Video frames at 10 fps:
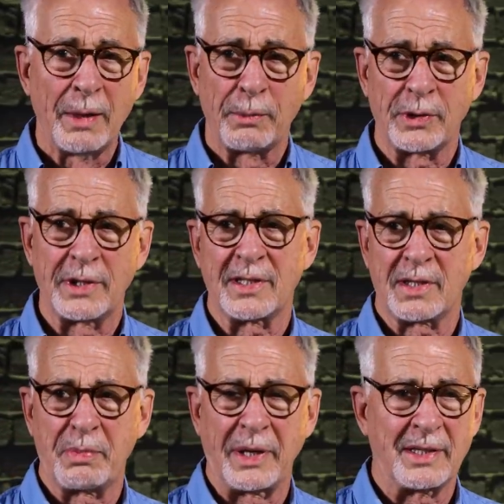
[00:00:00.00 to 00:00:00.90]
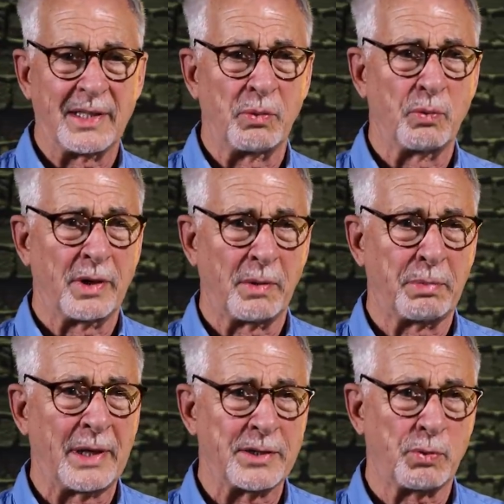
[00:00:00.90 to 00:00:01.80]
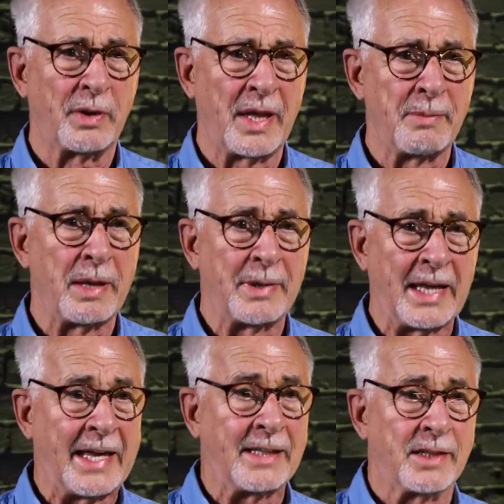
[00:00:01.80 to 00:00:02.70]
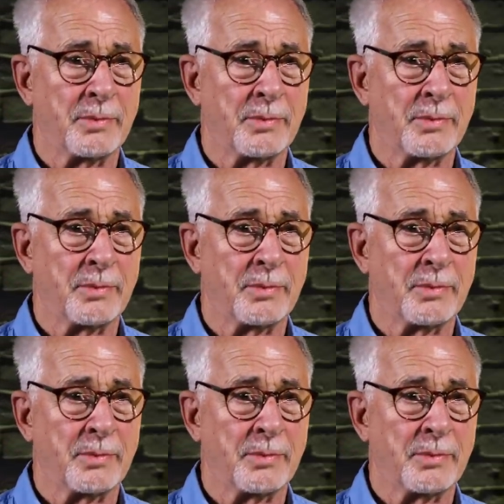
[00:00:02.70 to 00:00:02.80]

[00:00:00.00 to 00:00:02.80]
participating with a place where they maybe hate